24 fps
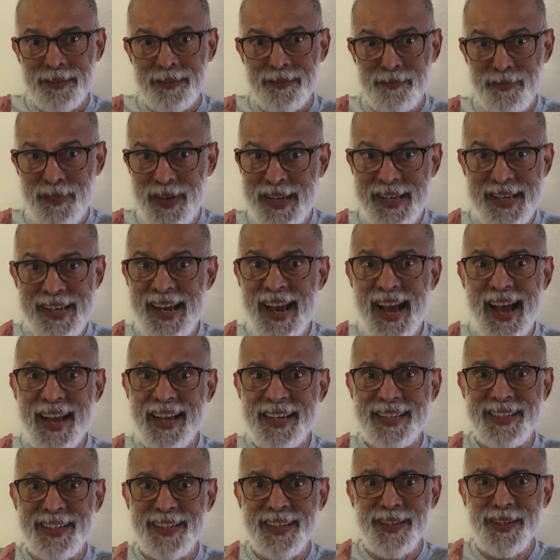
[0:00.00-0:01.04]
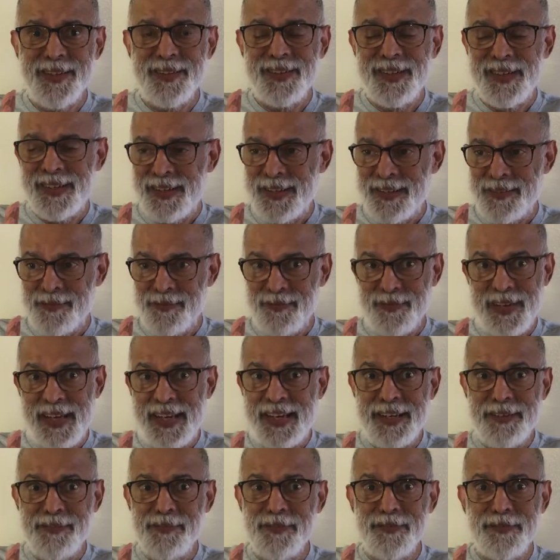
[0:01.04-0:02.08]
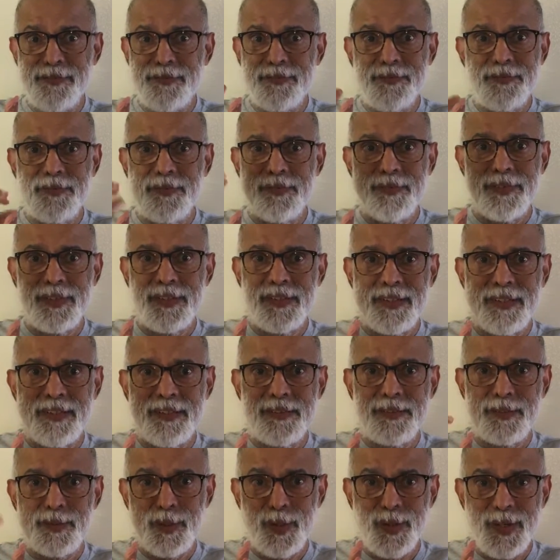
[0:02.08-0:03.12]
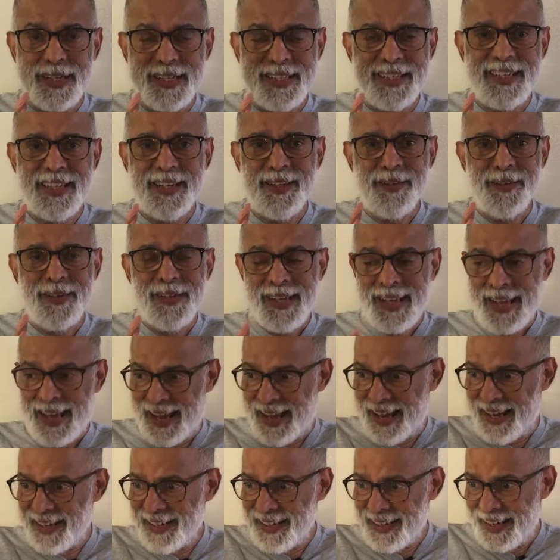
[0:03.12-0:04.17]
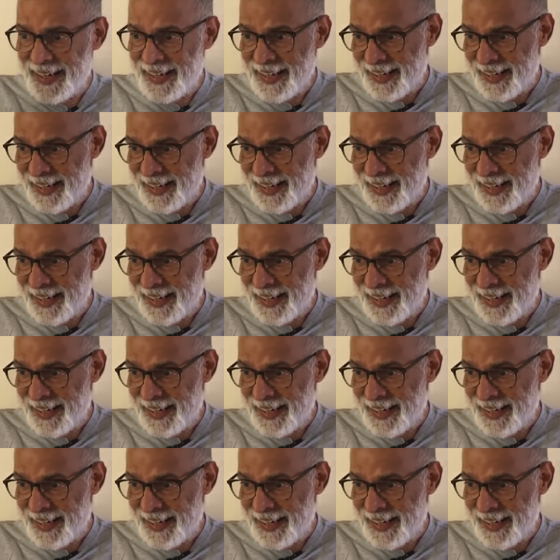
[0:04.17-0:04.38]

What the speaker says: very active, very talkative, and